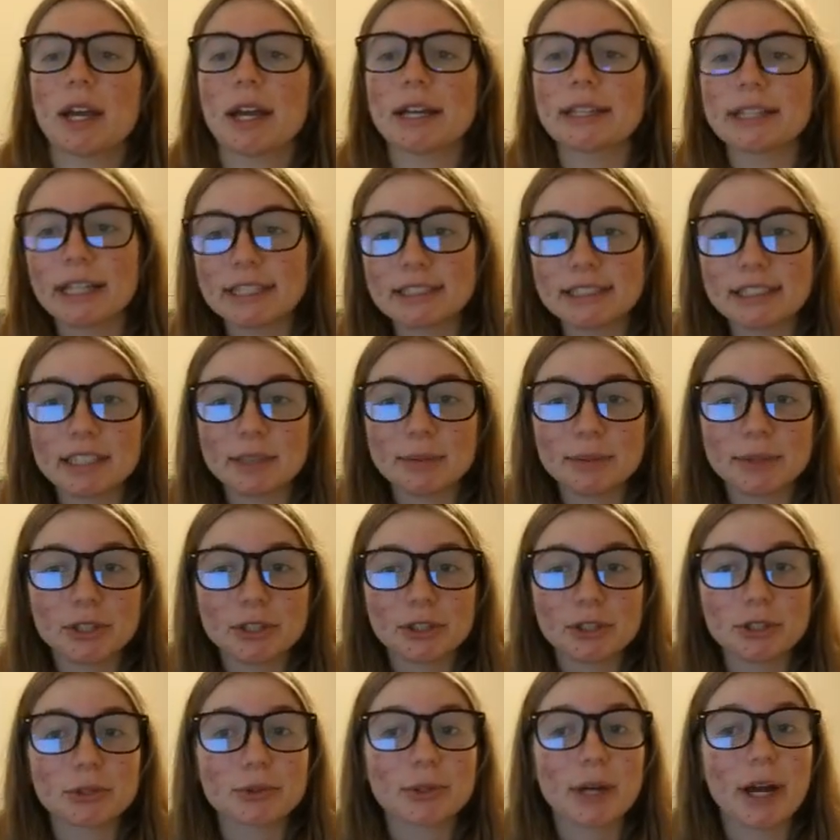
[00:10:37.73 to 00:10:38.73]
And that's going to be
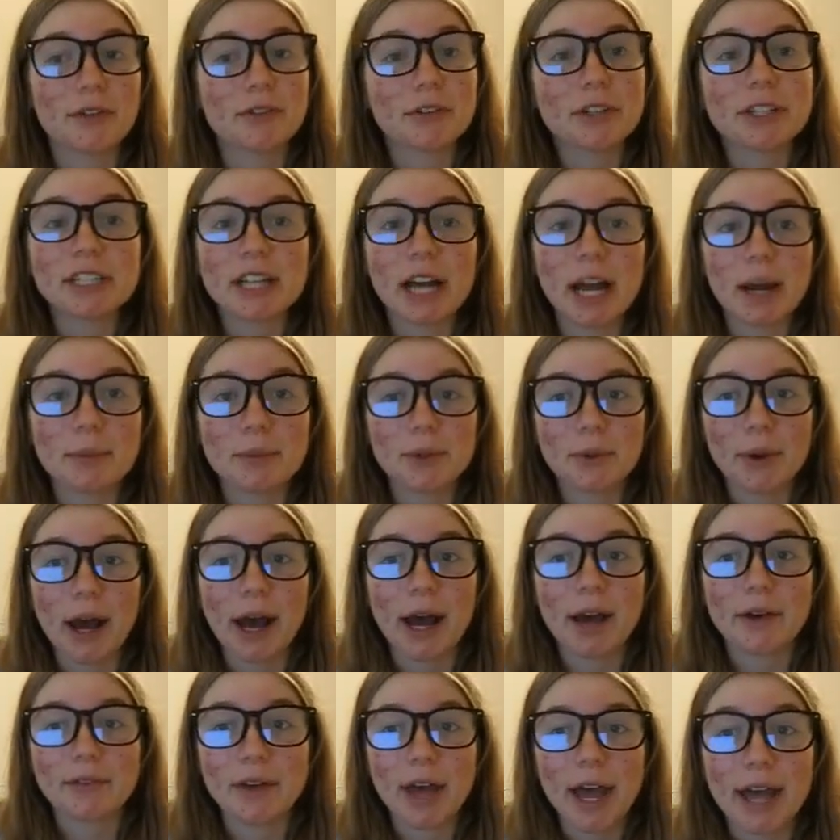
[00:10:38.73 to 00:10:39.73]
true every time you
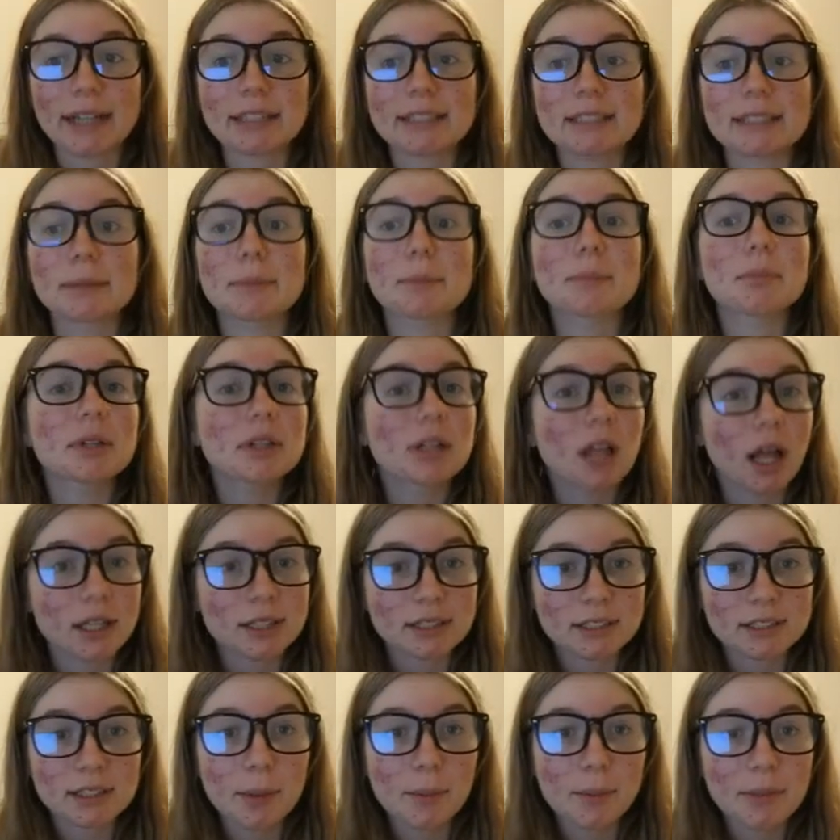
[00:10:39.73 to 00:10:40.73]
have x
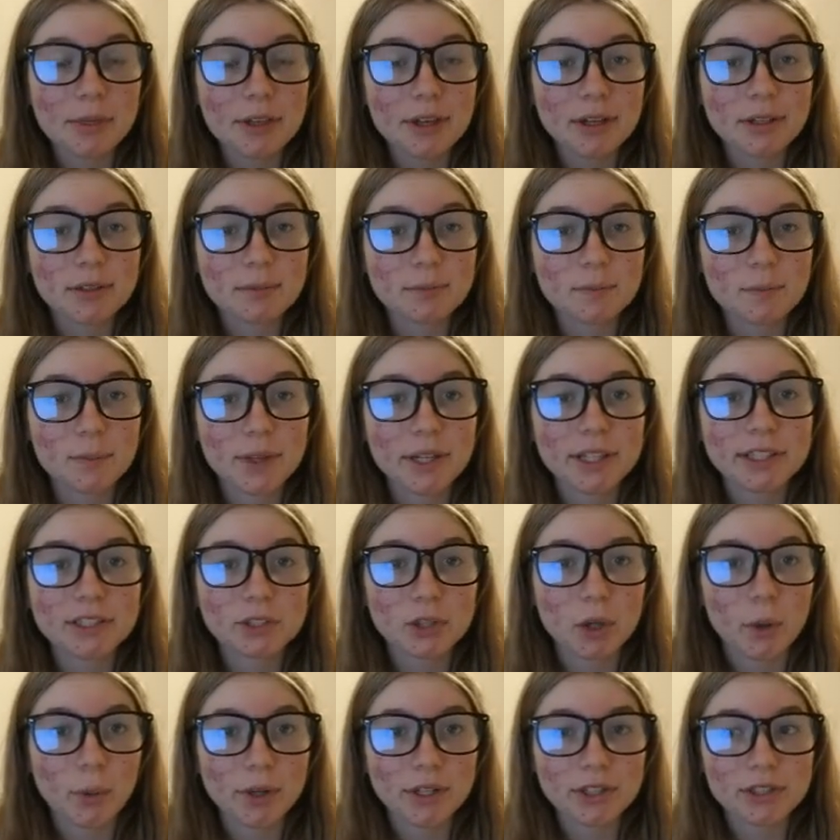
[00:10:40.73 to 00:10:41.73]
plus something,
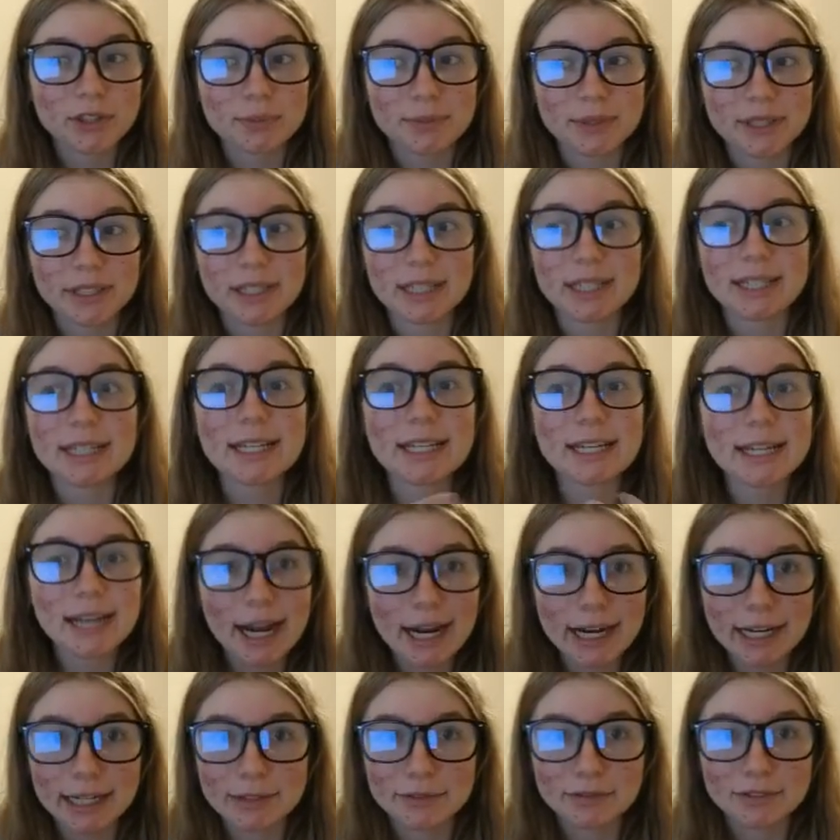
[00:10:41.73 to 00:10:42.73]
it's going to be
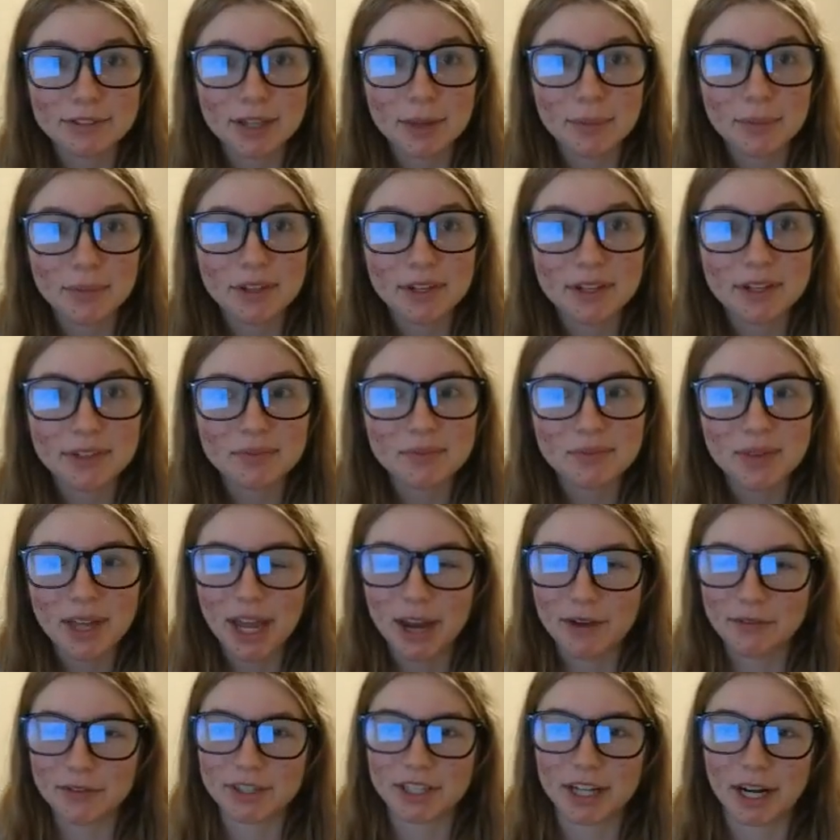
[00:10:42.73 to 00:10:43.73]
negative something.
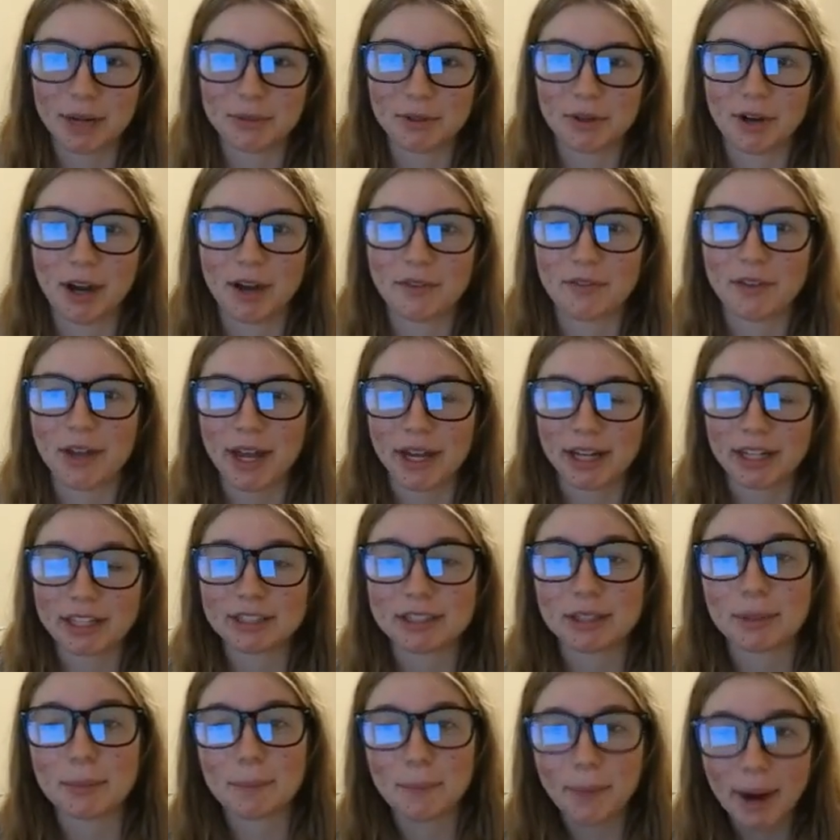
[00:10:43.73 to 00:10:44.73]
Every time you have
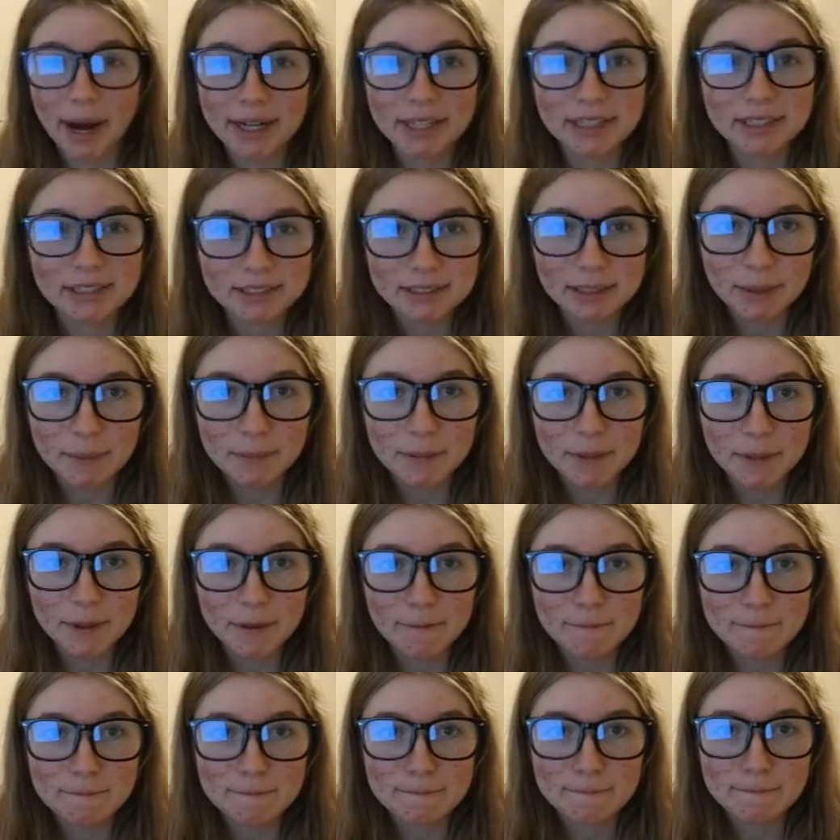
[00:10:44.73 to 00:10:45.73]
x minus
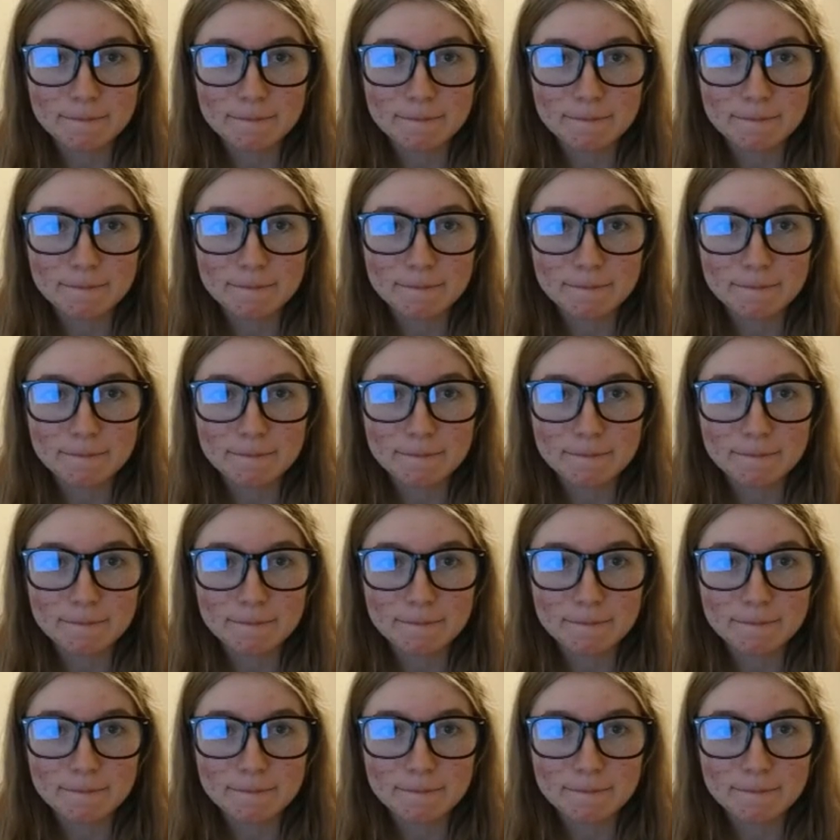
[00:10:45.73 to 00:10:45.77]
something,